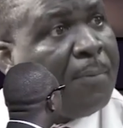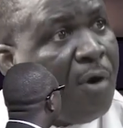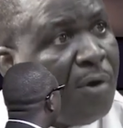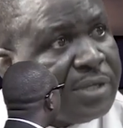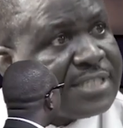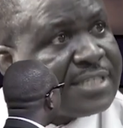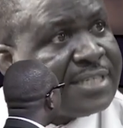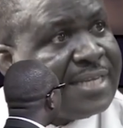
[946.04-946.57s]

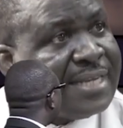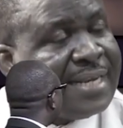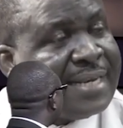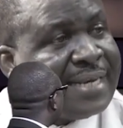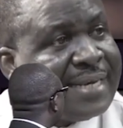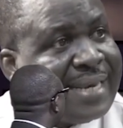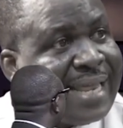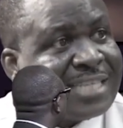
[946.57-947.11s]
point
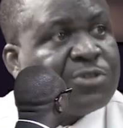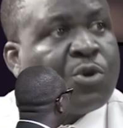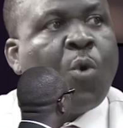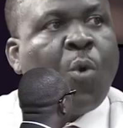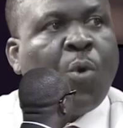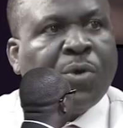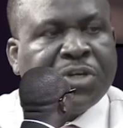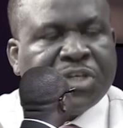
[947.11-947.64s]
that
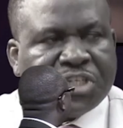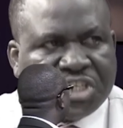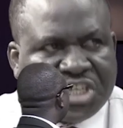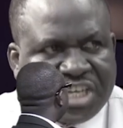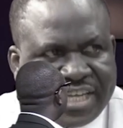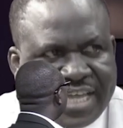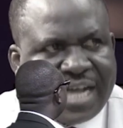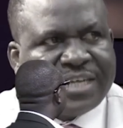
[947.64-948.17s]

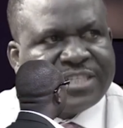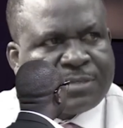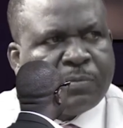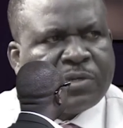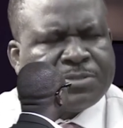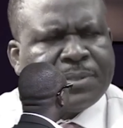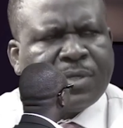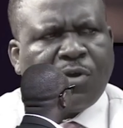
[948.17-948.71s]
the girls
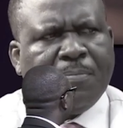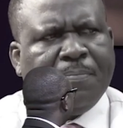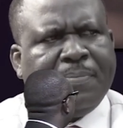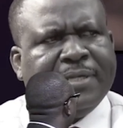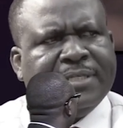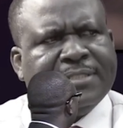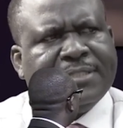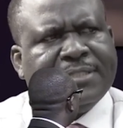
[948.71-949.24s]
must be complete.